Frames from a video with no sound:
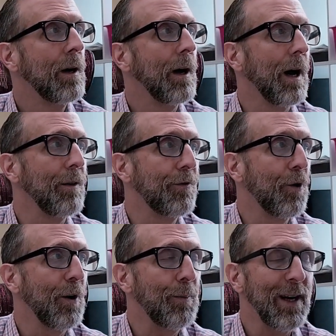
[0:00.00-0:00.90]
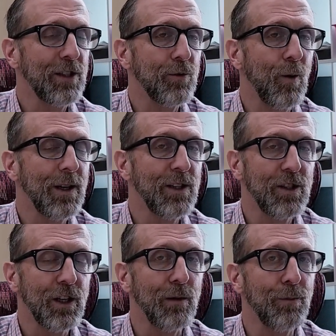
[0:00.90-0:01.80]
The fourth best one is
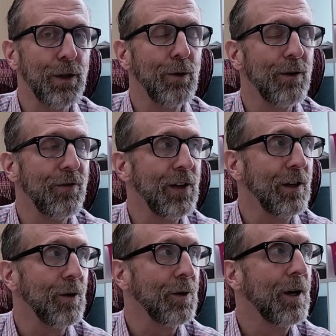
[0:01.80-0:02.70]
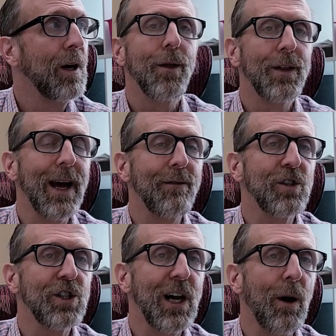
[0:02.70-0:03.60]
the computer field. The
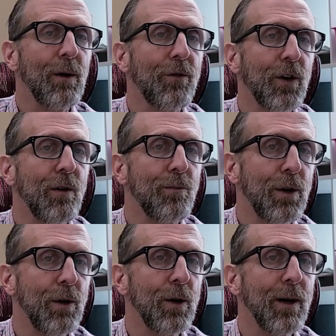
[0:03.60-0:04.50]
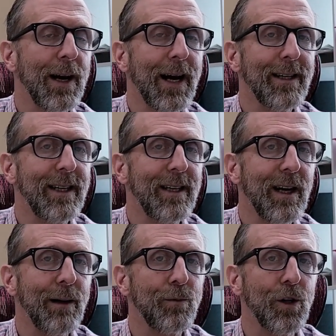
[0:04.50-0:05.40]
average salary for computer and IT
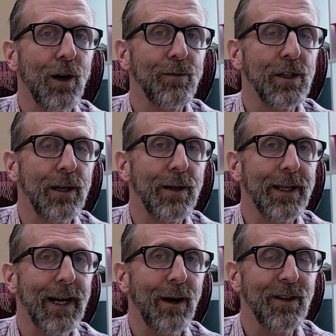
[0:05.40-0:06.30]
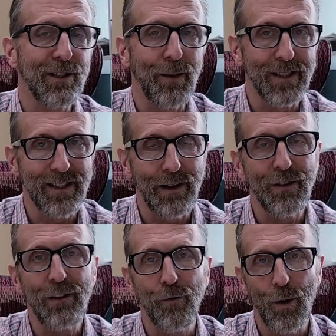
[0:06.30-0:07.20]
type jobs in Erie County is about
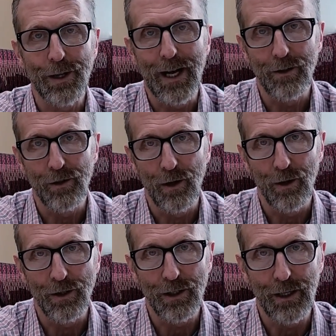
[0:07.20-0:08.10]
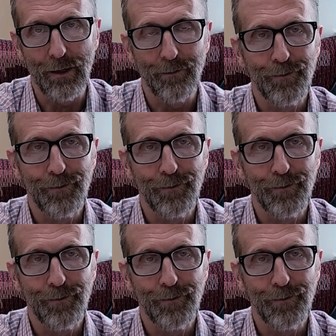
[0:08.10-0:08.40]
$74,000 a year.